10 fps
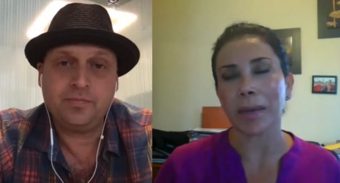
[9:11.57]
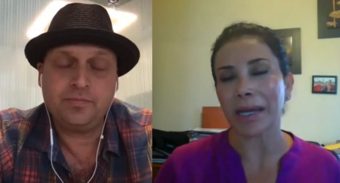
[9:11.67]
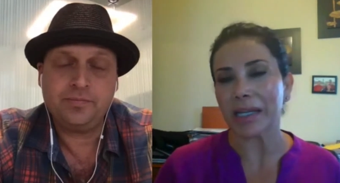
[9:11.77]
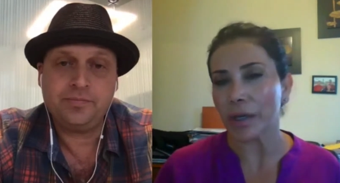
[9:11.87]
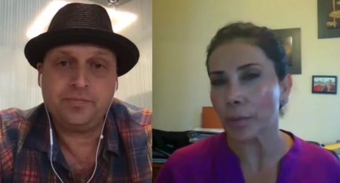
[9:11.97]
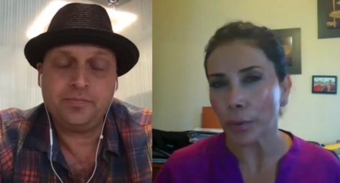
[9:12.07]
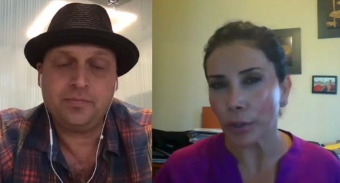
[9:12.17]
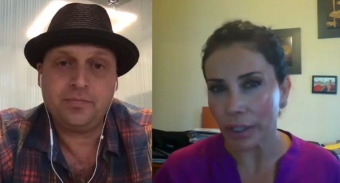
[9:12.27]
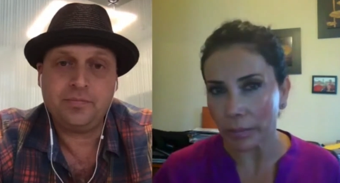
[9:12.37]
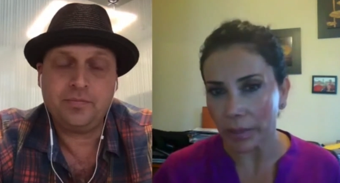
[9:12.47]
Speaker 1: it might not
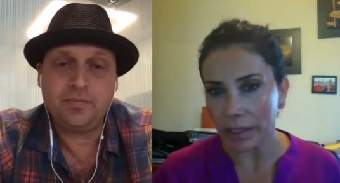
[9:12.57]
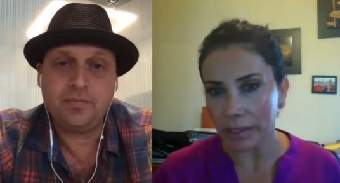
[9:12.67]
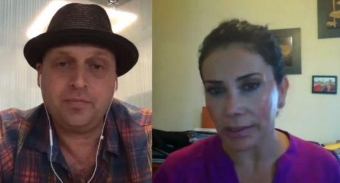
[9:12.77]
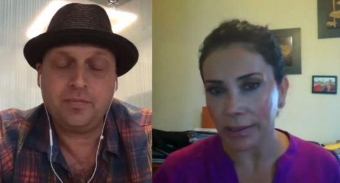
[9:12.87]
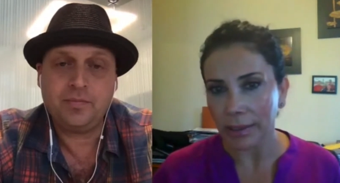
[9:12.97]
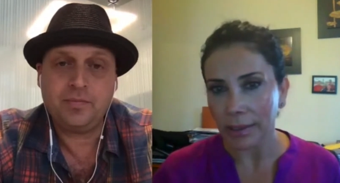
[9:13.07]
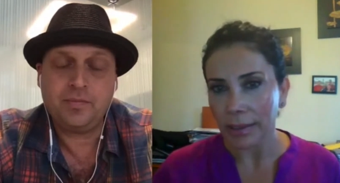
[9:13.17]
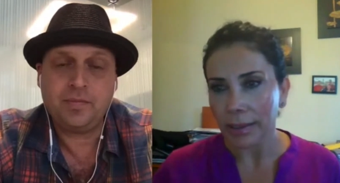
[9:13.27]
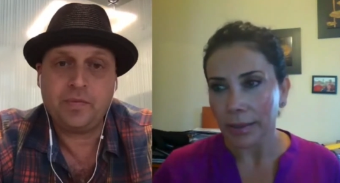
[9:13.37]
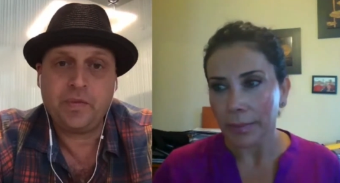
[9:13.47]
work immediately,
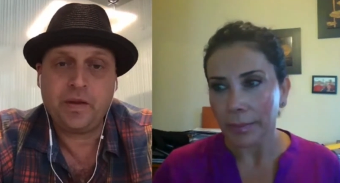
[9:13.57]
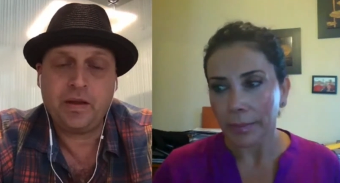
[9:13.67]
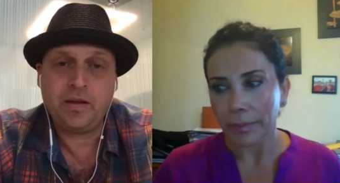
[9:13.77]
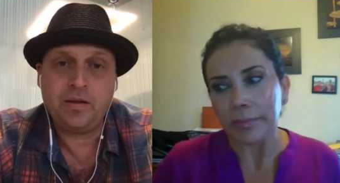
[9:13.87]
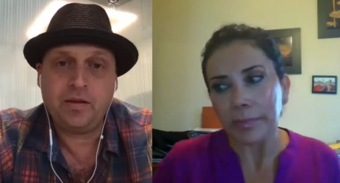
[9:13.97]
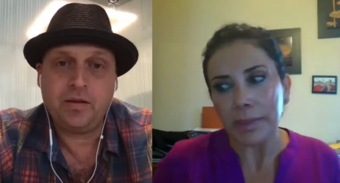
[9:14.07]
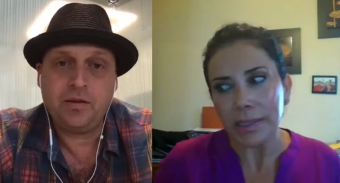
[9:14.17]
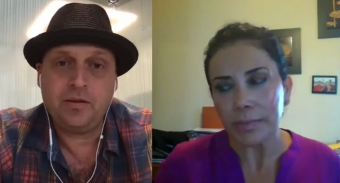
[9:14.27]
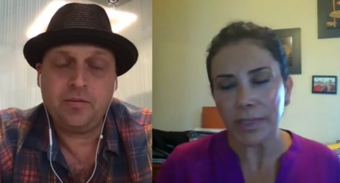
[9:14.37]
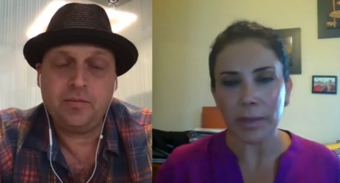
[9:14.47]

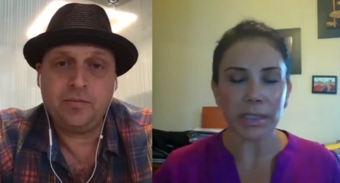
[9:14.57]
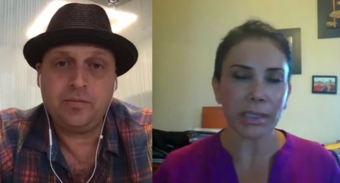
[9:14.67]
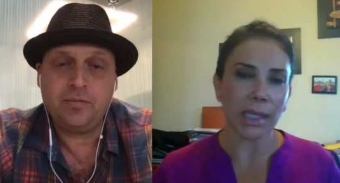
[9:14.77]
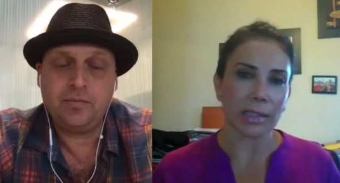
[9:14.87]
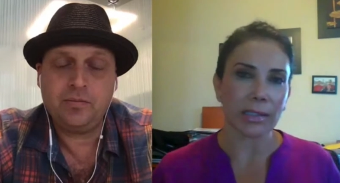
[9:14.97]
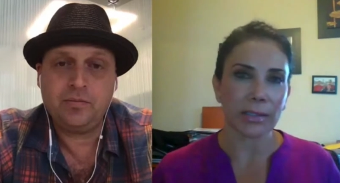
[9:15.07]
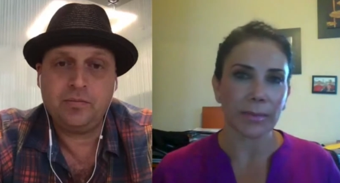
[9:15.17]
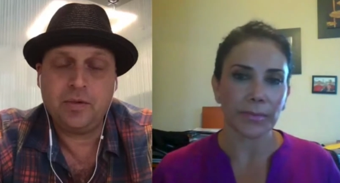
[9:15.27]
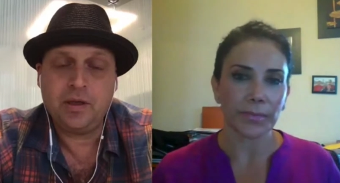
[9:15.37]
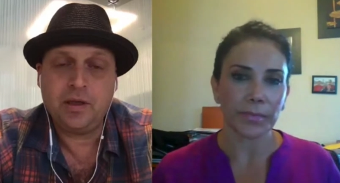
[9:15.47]
but sometimes it
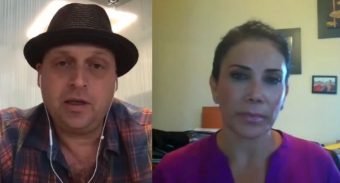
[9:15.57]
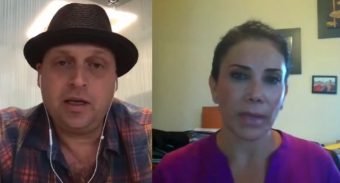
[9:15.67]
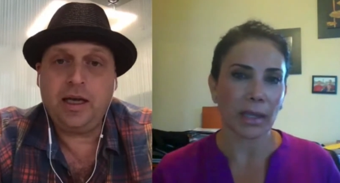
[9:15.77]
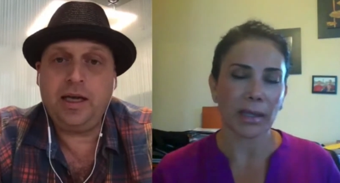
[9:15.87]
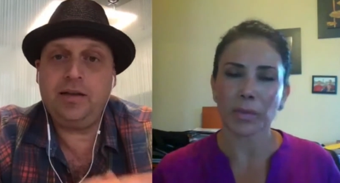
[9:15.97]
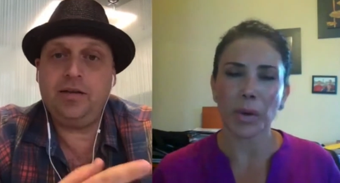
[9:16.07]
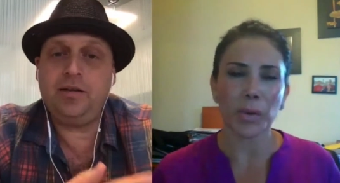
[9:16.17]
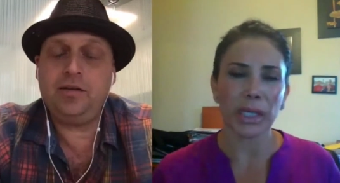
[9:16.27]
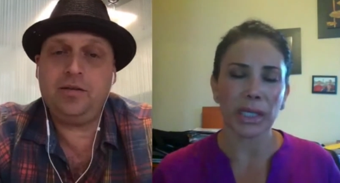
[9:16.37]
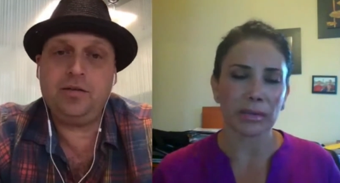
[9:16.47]
does. And, and that's
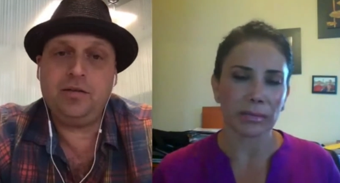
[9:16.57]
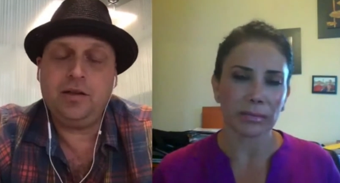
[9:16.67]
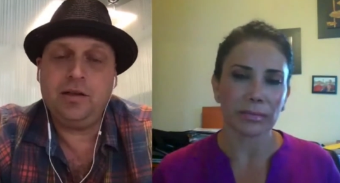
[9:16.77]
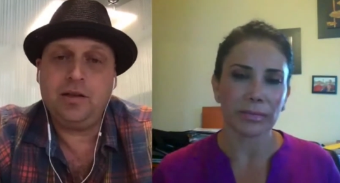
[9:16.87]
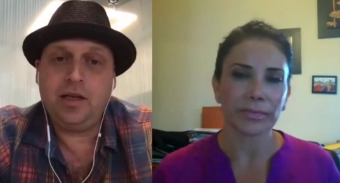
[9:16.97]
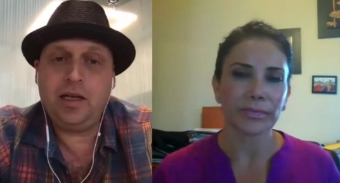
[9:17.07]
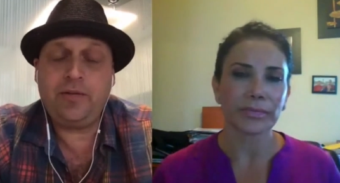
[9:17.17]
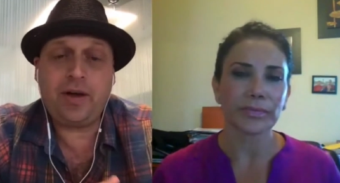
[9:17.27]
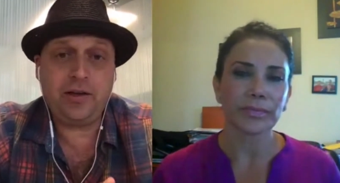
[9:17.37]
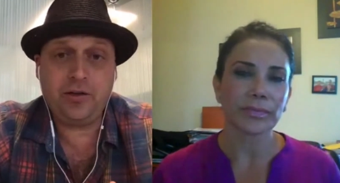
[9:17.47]
what we need.
Speaker 2: And
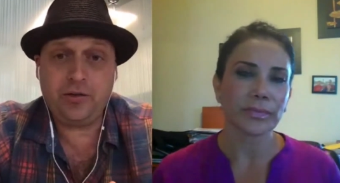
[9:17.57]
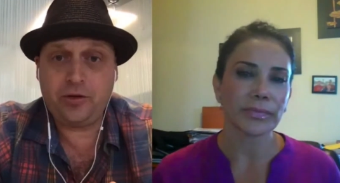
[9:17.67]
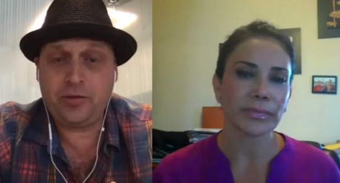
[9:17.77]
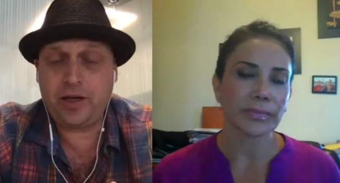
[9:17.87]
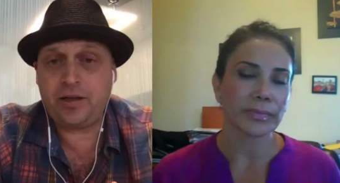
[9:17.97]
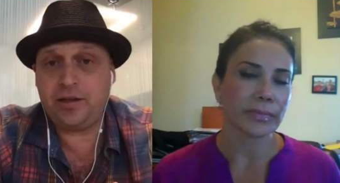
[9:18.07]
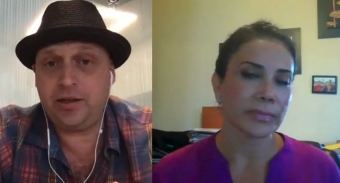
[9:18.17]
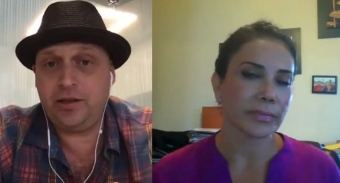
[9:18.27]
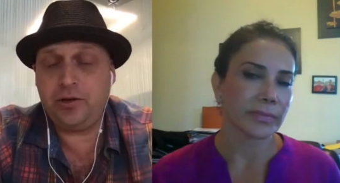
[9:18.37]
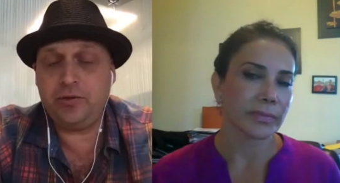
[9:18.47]
if I hear you correctly,
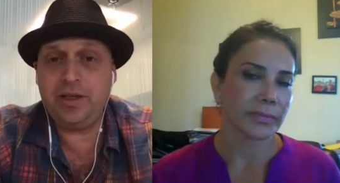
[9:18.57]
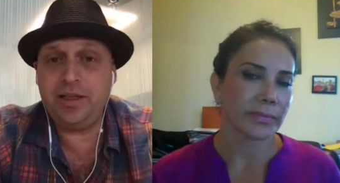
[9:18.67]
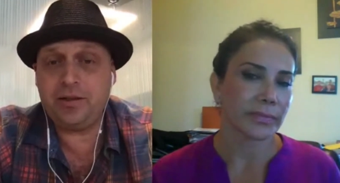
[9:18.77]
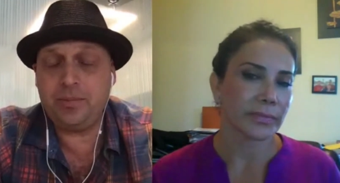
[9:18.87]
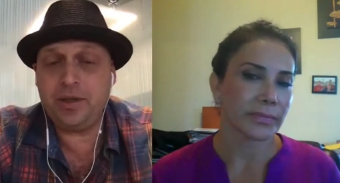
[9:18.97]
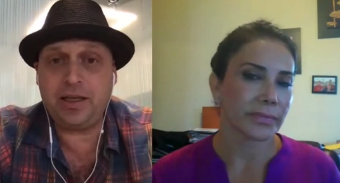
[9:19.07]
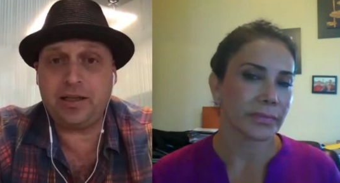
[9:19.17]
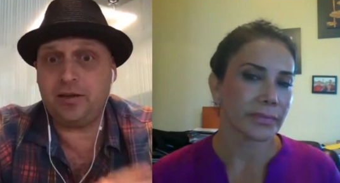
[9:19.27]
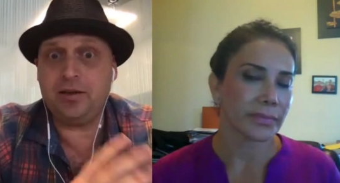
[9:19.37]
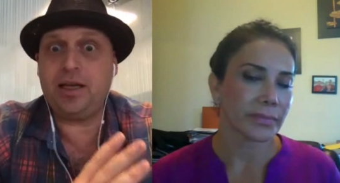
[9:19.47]
you don't need to be
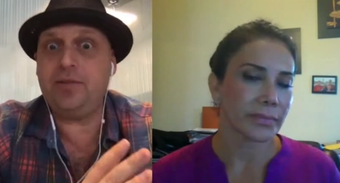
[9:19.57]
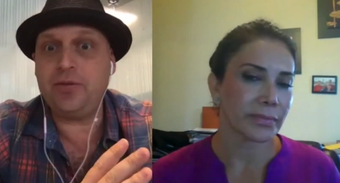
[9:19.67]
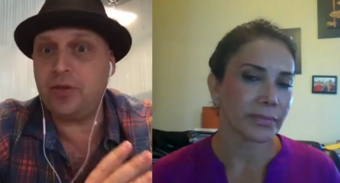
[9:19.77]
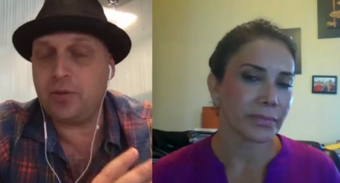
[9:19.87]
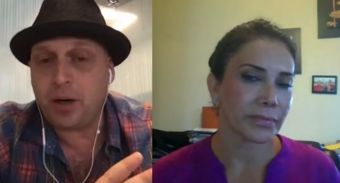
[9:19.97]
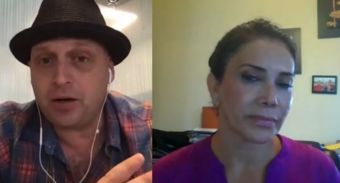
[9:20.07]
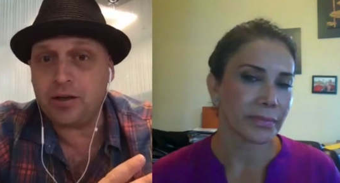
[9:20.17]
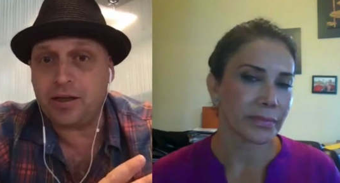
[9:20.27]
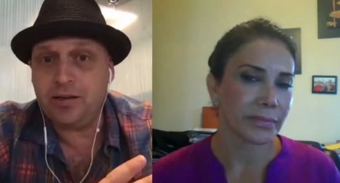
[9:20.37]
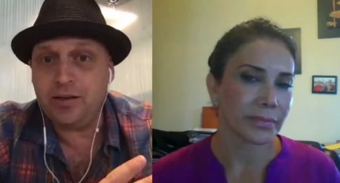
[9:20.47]
like the life of the
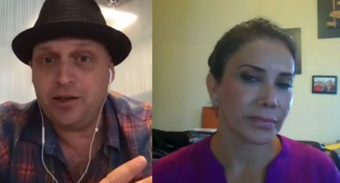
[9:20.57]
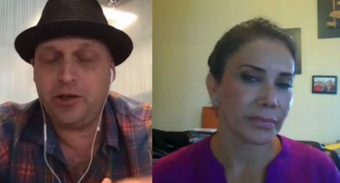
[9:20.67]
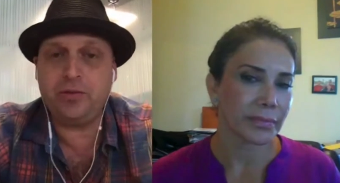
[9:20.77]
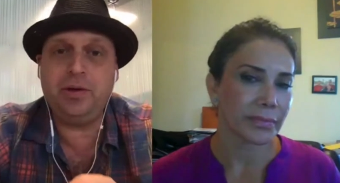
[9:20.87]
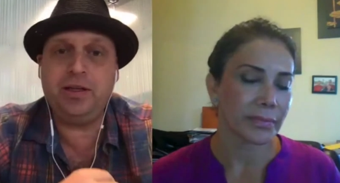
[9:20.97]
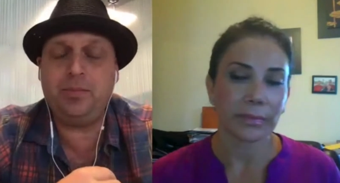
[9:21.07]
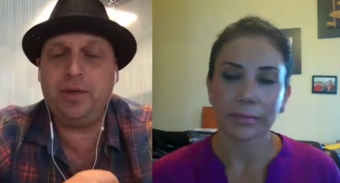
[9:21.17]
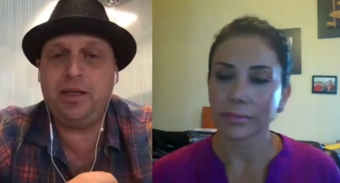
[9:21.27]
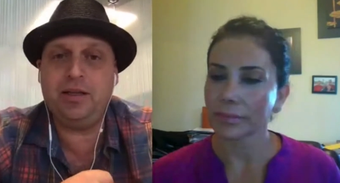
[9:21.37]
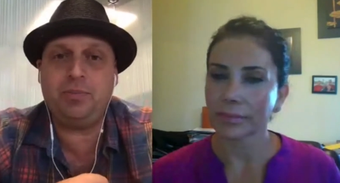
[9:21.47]
party. You don't need to
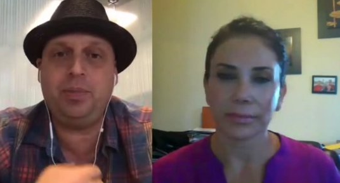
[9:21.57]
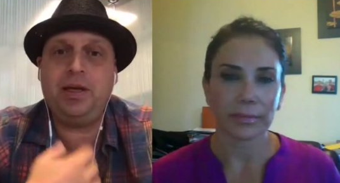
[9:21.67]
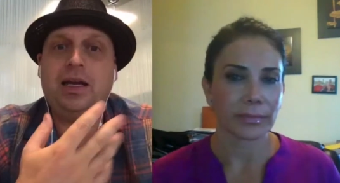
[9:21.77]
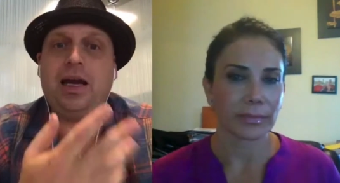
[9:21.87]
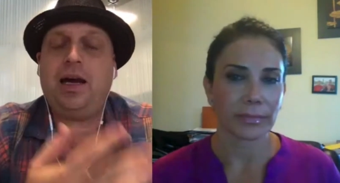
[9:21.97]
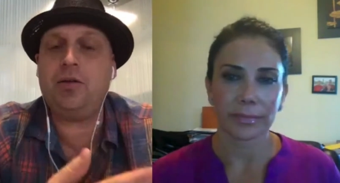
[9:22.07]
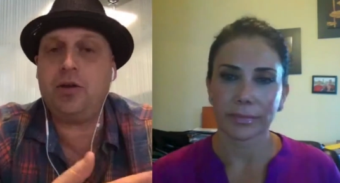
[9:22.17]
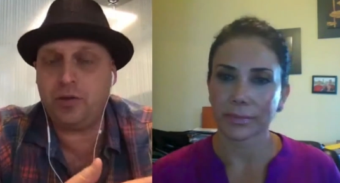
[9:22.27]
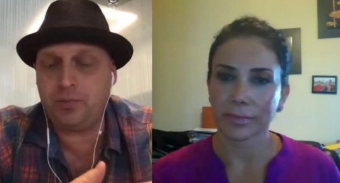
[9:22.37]
be this big outgoing